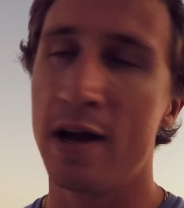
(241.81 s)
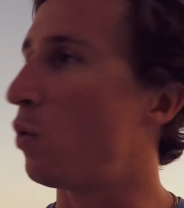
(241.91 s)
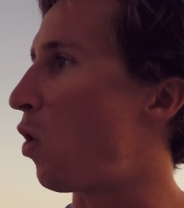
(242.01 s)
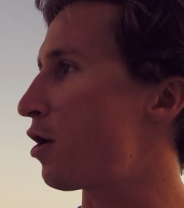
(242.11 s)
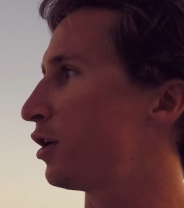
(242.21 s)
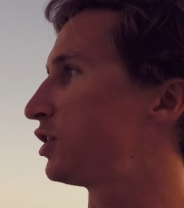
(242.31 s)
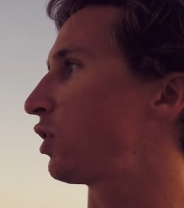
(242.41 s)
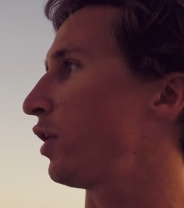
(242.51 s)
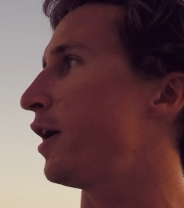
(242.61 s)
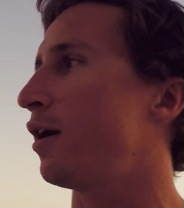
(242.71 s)
Water's
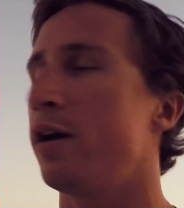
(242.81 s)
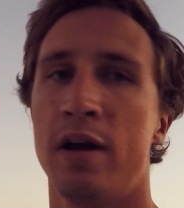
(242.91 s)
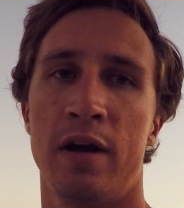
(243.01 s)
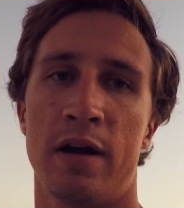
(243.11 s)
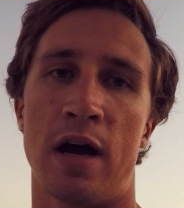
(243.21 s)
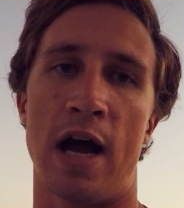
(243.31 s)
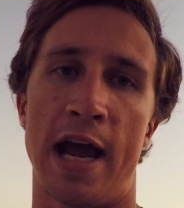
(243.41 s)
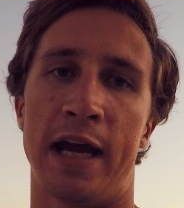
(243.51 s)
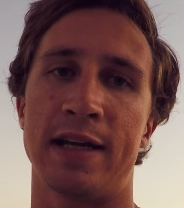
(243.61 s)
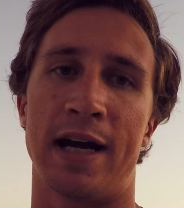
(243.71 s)
clear,
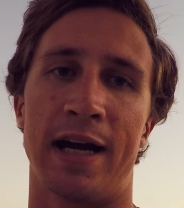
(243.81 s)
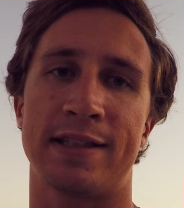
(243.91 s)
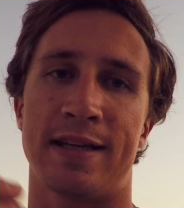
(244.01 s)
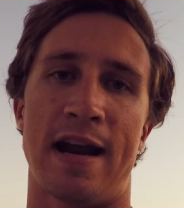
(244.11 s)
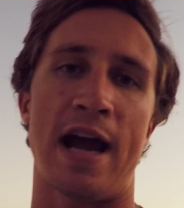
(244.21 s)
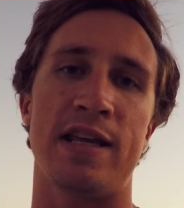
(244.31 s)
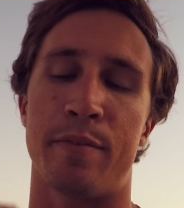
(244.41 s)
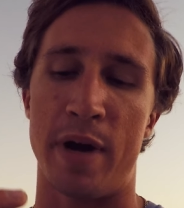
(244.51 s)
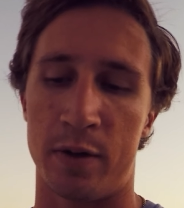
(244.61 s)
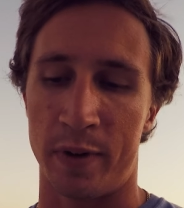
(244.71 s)
and tonight, the
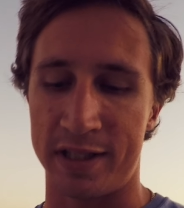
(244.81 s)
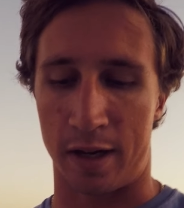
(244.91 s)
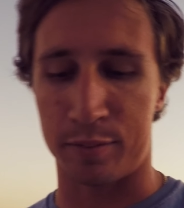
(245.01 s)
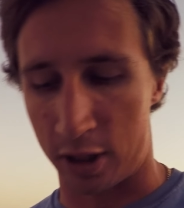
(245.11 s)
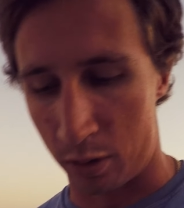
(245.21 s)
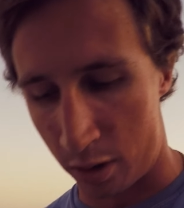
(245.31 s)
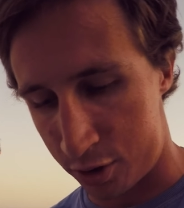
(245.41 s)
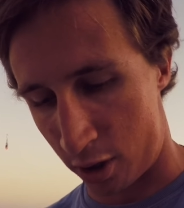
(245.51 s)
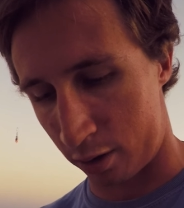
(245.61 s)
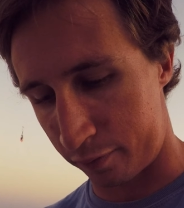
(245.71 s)
main reason I'm solo
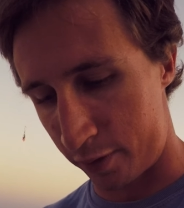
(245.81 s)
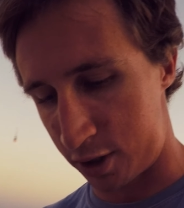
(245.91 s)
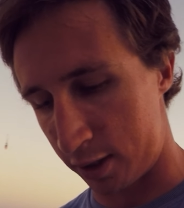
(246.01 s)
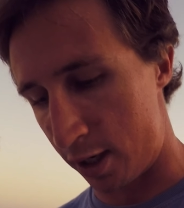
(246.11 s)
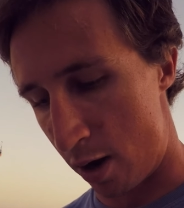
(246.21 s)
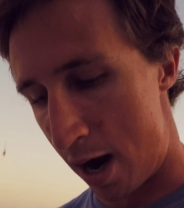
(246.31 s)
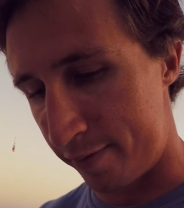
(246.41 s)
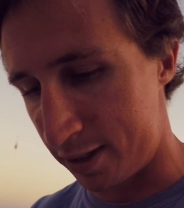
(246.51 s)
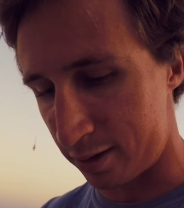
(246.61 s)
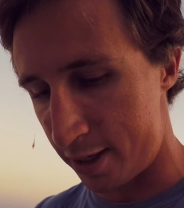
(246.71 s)
shark fishing, you know,
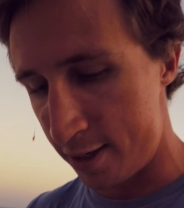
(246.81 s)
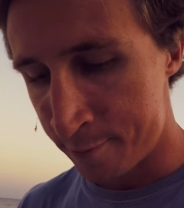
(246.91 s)
obviously,